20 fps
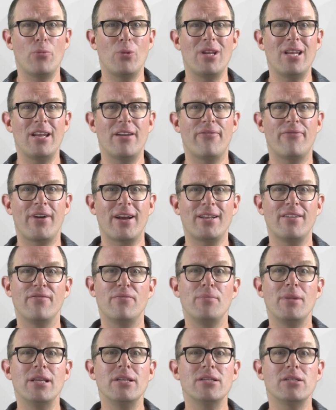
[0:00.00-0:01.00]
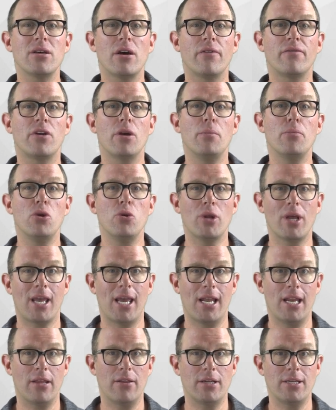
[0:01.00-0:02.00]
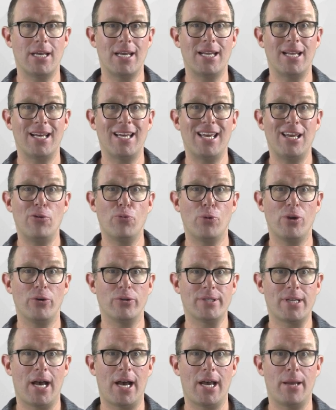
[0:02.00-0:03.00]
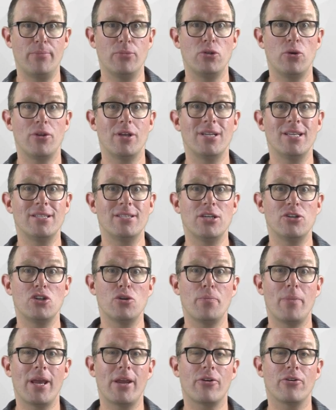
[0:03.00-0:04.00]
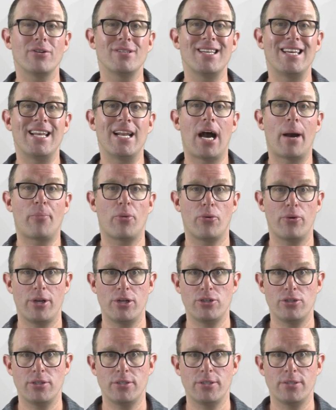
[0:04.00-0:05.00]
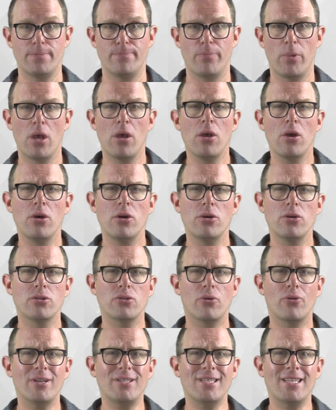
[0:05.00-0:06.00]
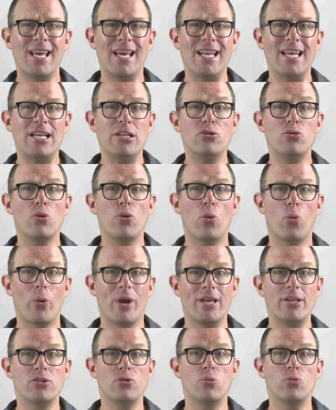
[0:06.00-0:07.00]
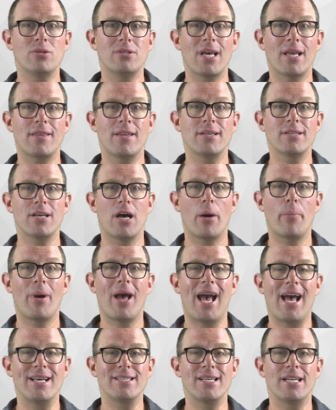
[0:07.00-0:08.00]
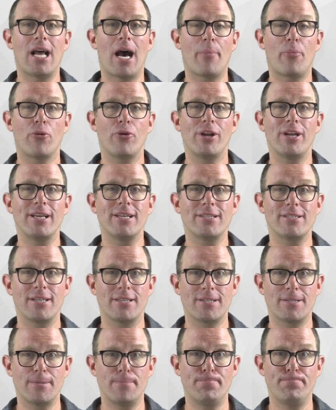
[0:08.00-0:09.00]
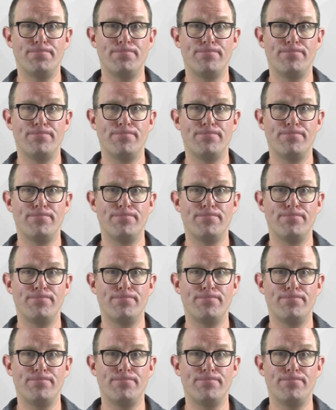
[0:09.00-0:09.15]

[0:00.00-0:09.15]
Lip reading: we need effective means of communicating the data in real time to the decision makers in operations. So let's get into the ways to set this up as an operating system.